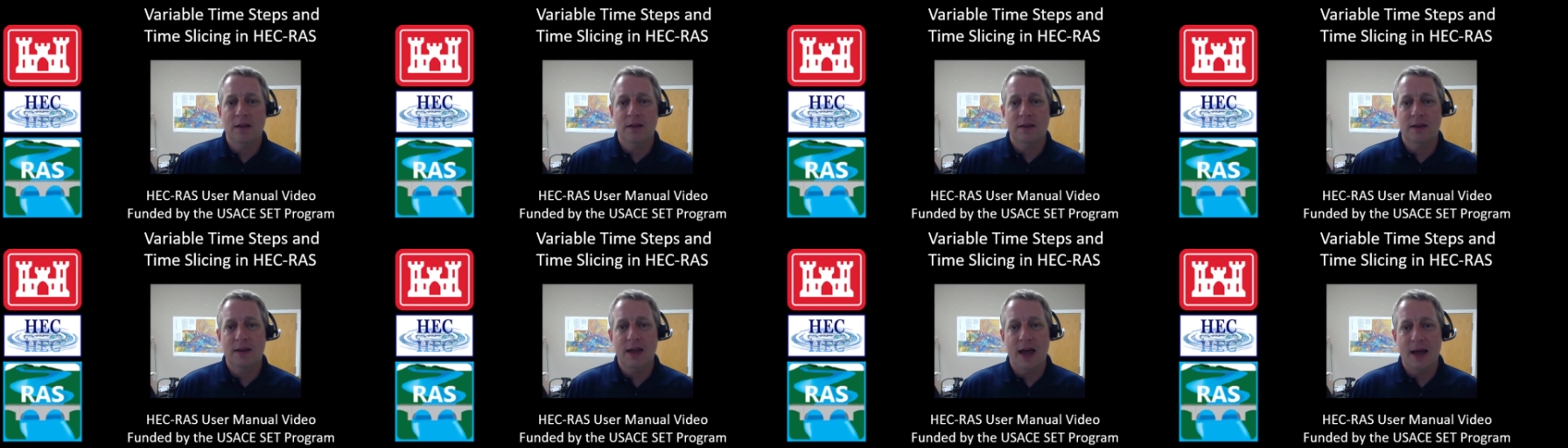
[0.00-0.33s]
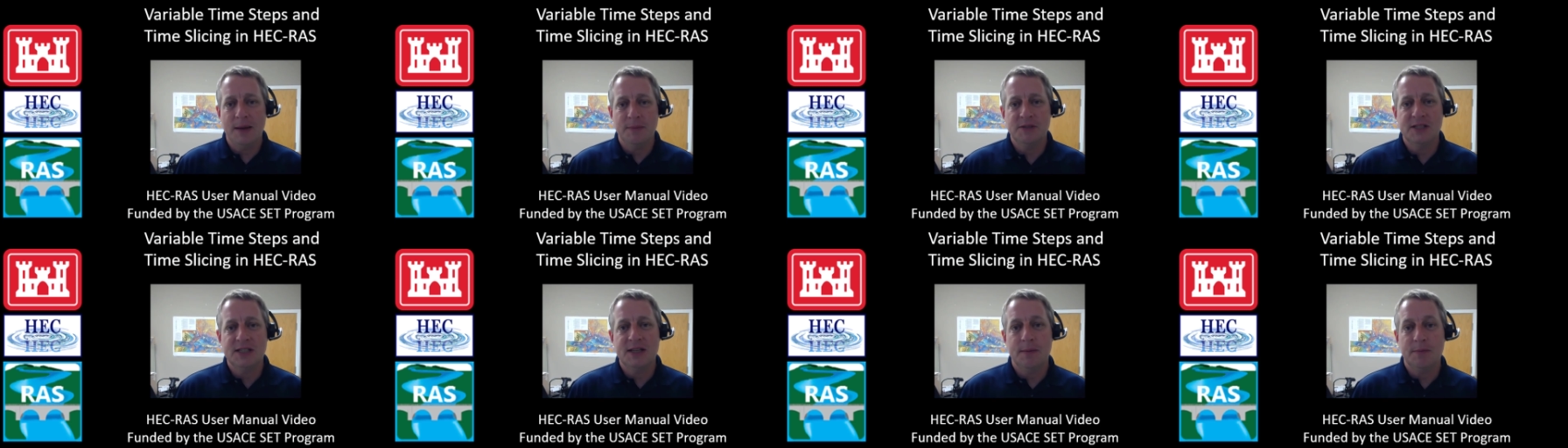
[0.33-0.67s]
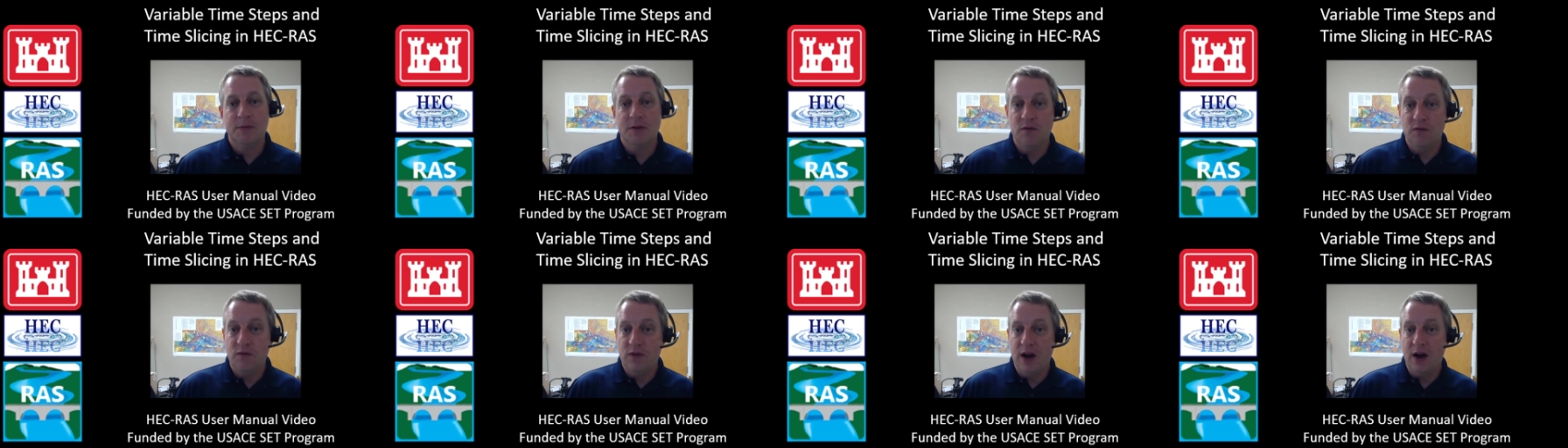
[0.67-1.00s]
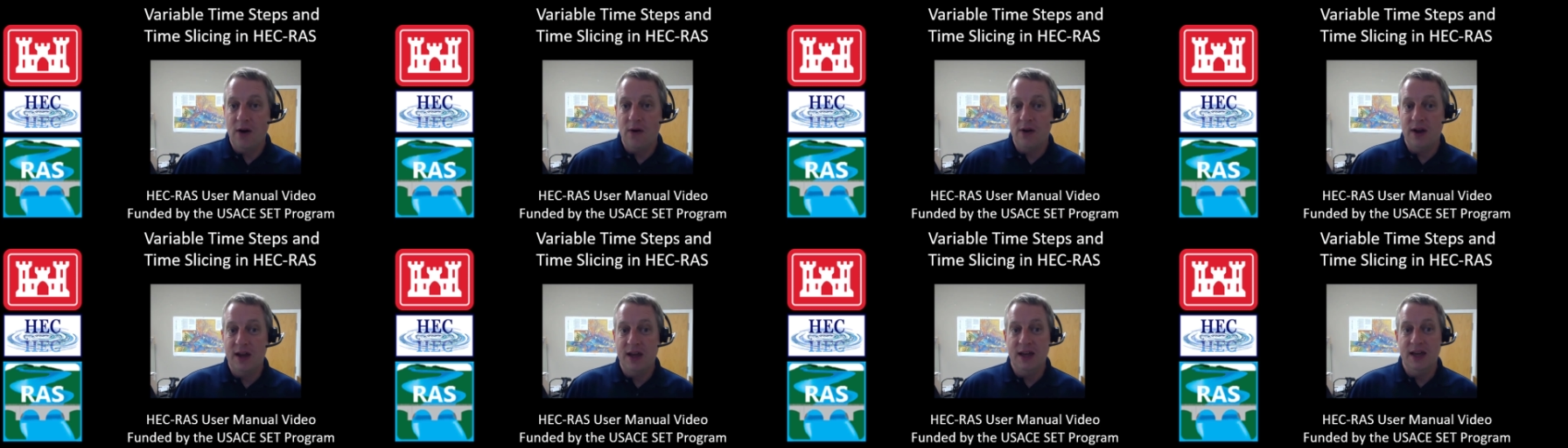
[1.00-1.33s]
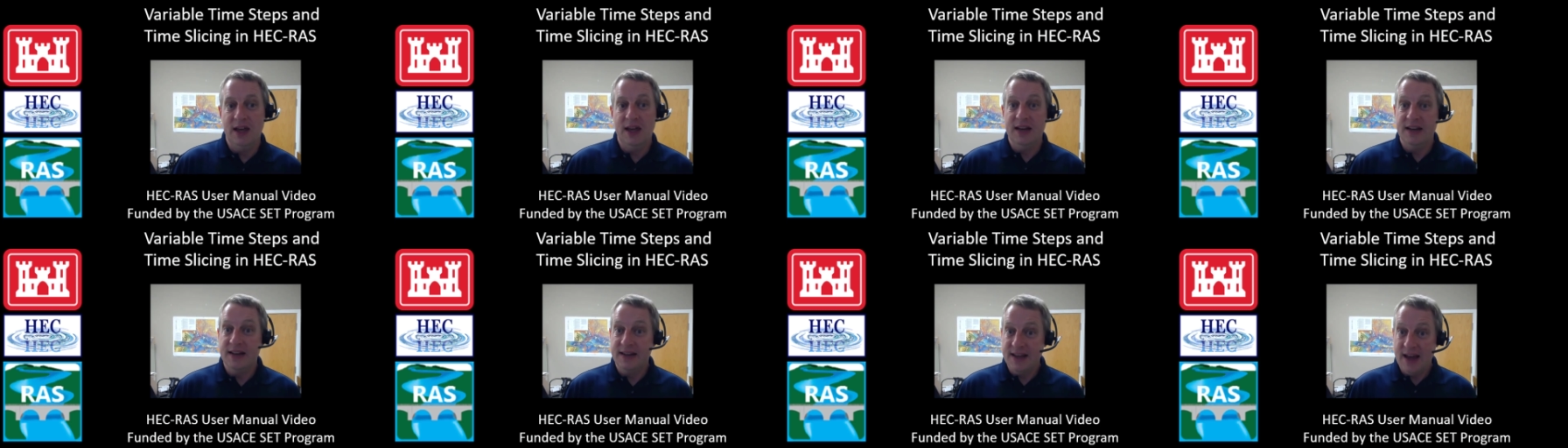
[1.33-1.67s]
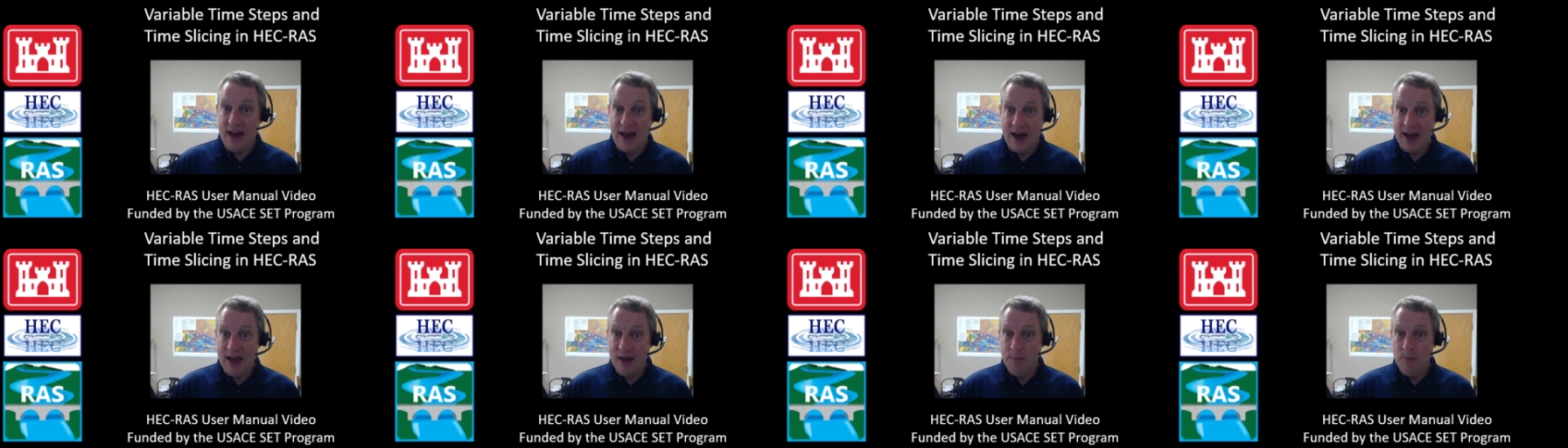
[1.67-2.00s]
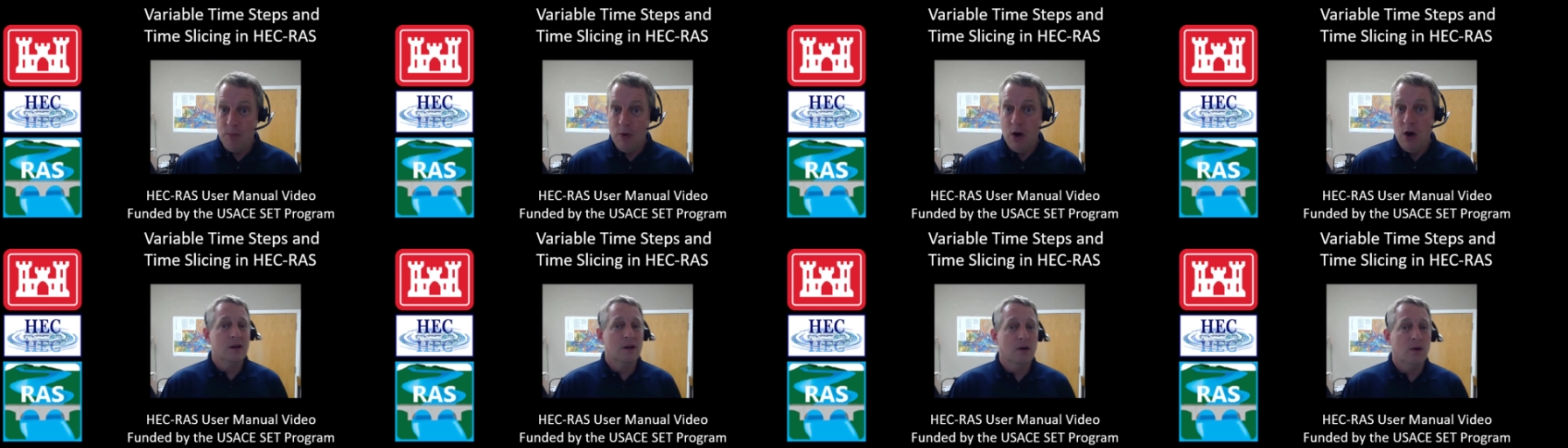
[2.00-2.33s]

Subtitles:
time step to vary in time,